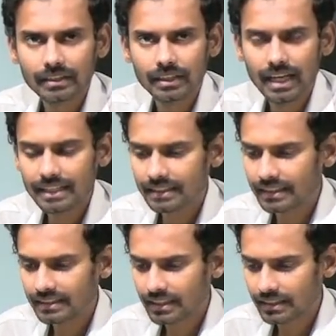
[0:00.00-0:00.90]
as I
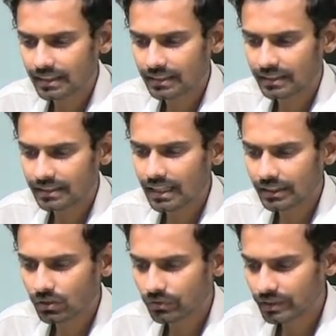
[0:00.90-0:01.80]
discussed at the
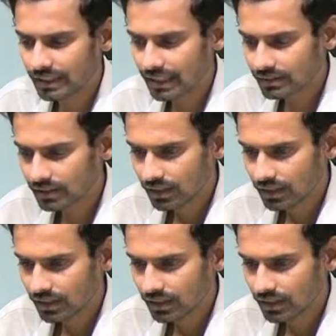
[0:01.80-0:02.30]
starting of the class.